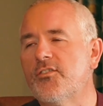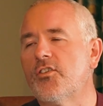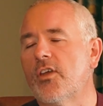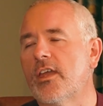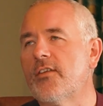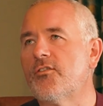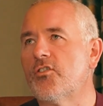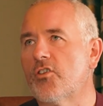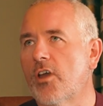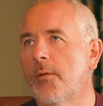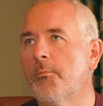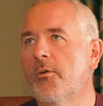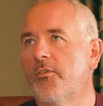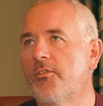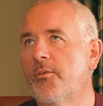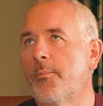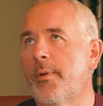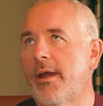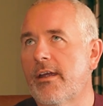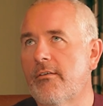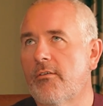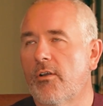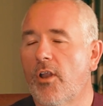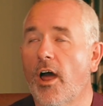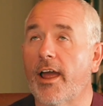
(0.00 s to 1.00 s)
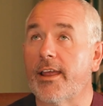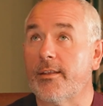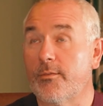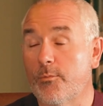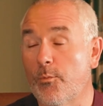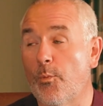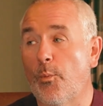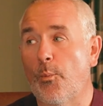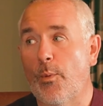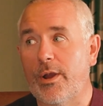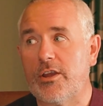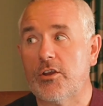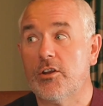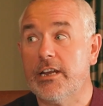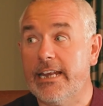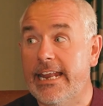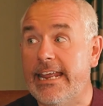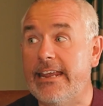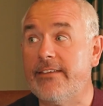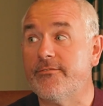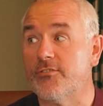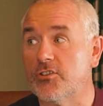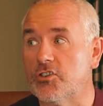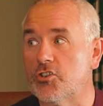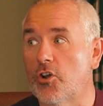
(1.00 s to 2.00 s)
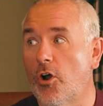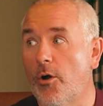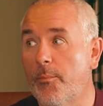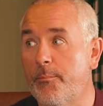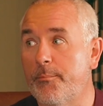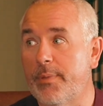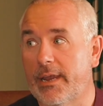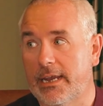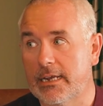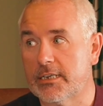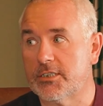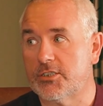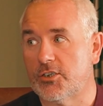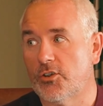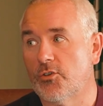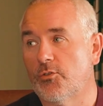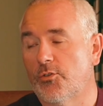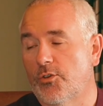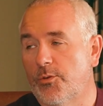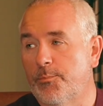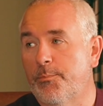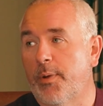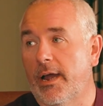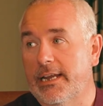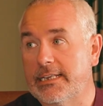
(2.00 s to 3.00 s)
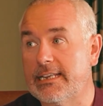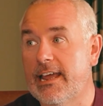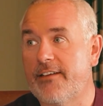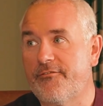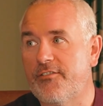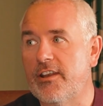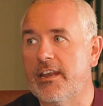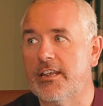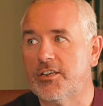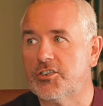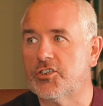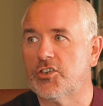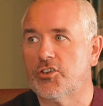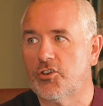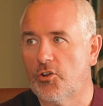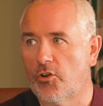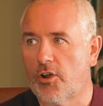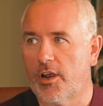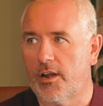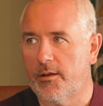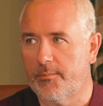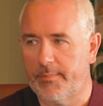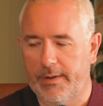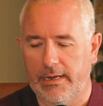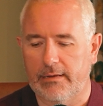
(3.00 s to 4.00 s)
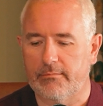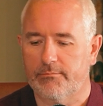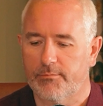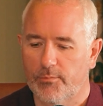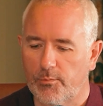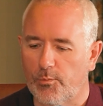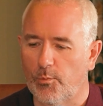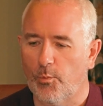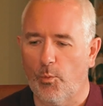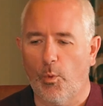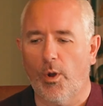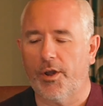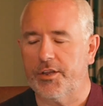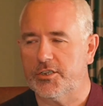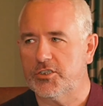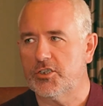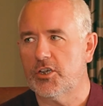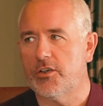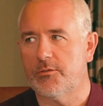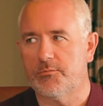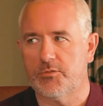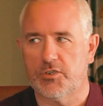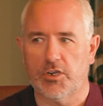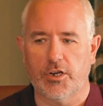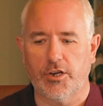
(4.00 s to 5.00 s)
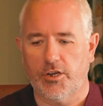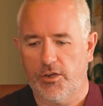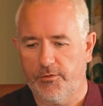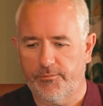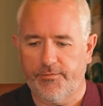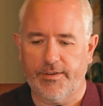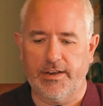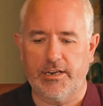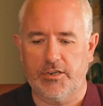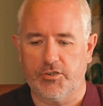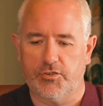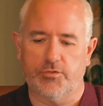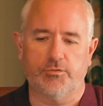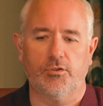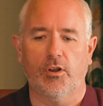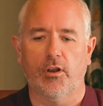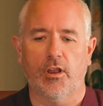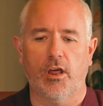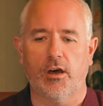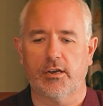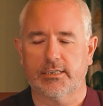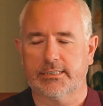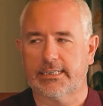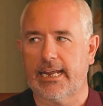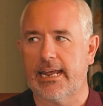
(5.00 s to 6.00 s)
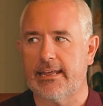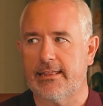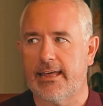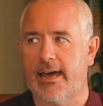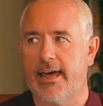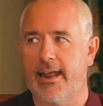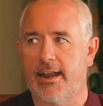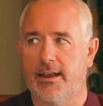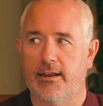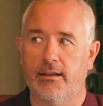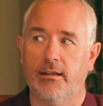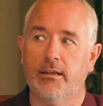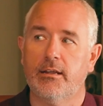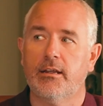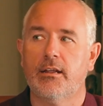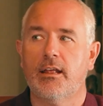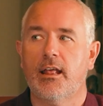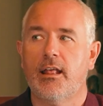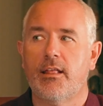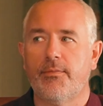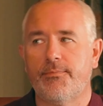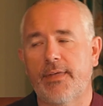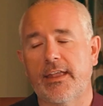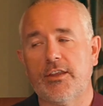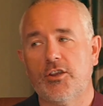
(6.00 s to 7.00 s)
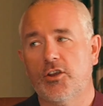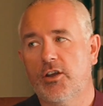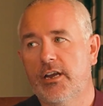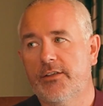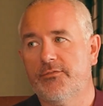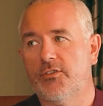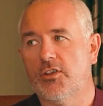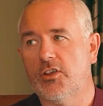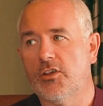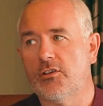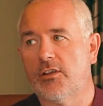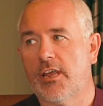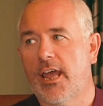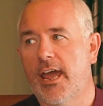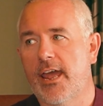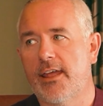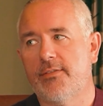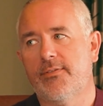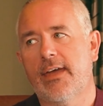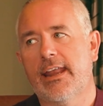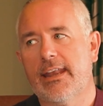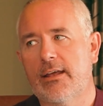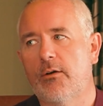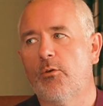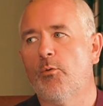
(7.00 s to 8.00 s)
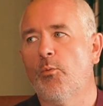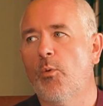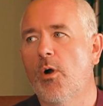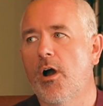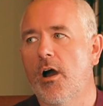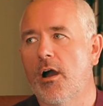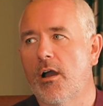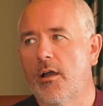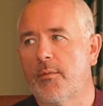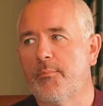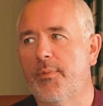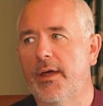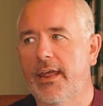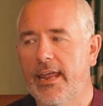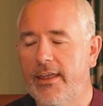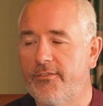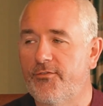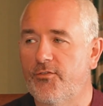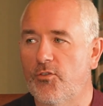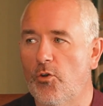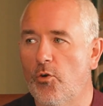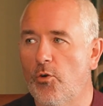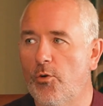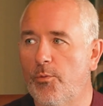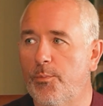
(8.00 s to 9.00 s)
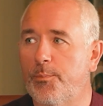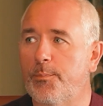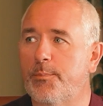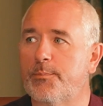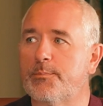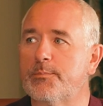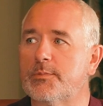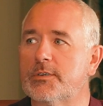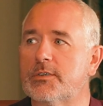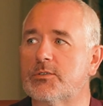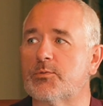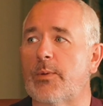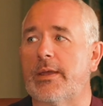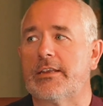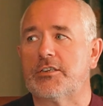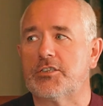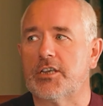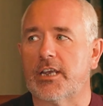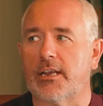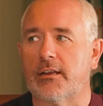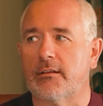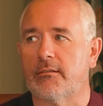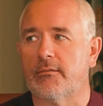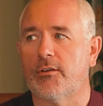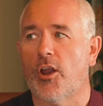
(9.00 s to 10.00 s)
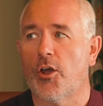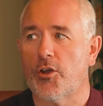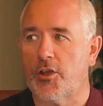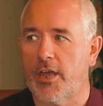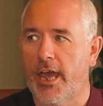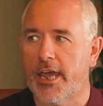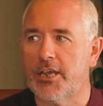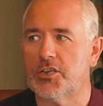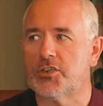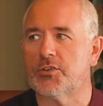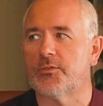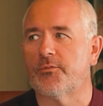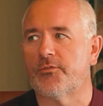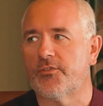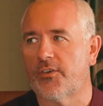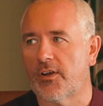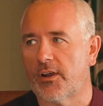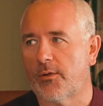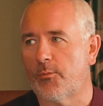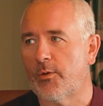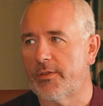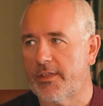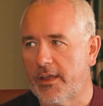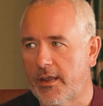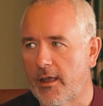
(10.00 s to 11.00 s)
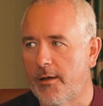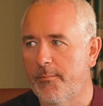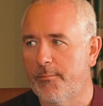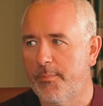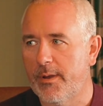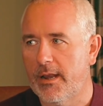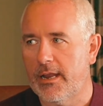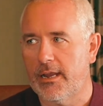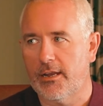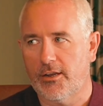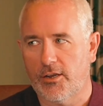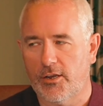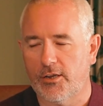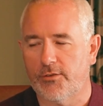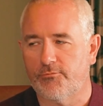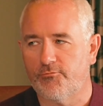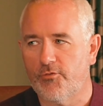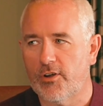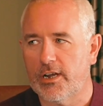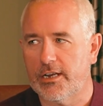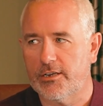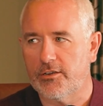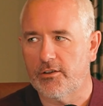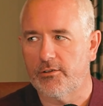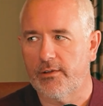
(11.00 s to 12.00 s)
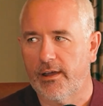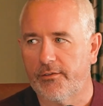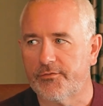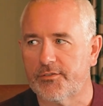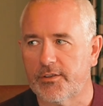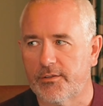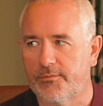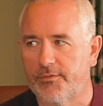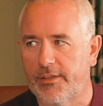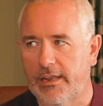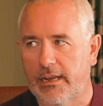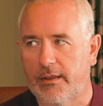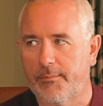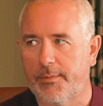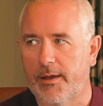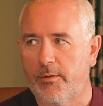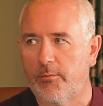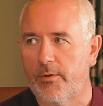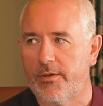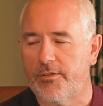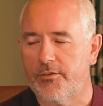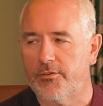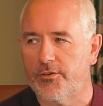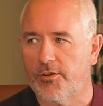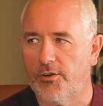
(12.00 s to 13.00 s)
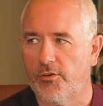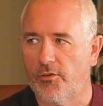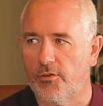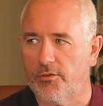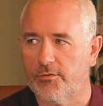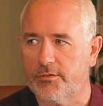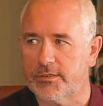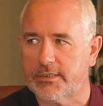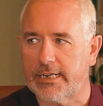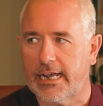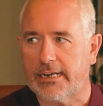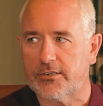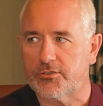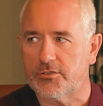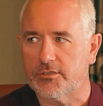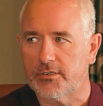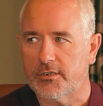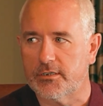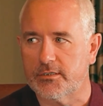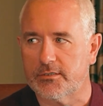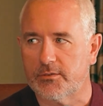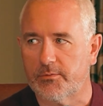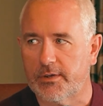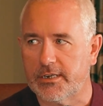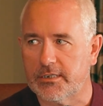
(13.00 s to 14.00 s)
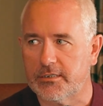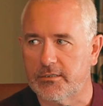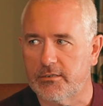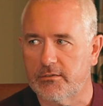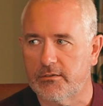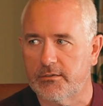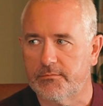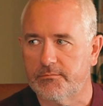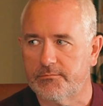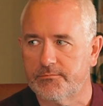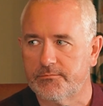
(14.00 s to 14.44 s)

if you come off the payroll, like when you leave a job, because you, by definition, you're going to be, one assumes, you finish the last day, then you leave the UK, then it'll work. But if you're switching location with a company, you really do have to think about whether or not tax return is the way to do it.